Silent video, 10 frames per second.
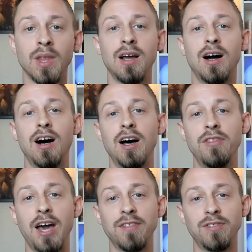
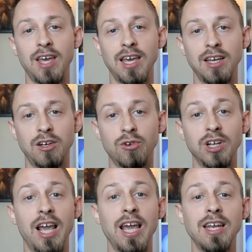that they
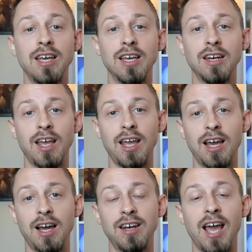created,
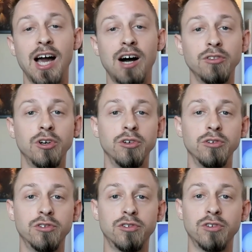and how
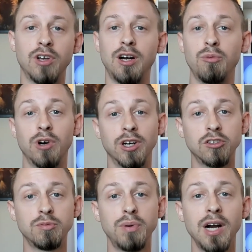those were
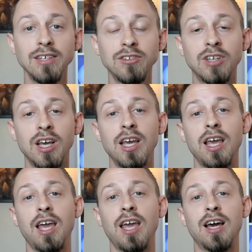expressed,
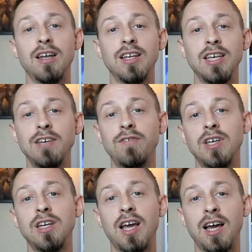and
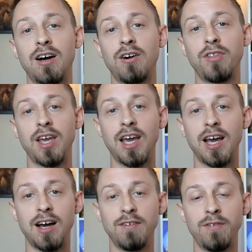even how they
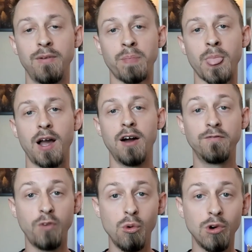have
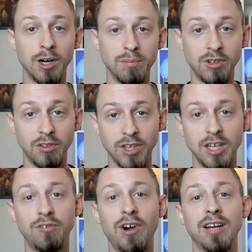formed
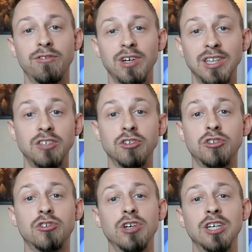the great religious
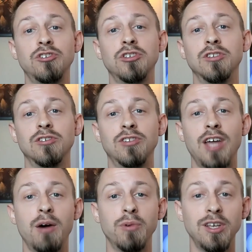traditions
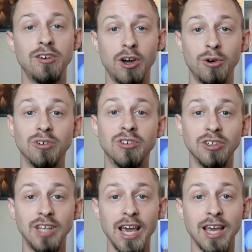that we know
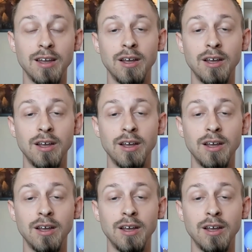today,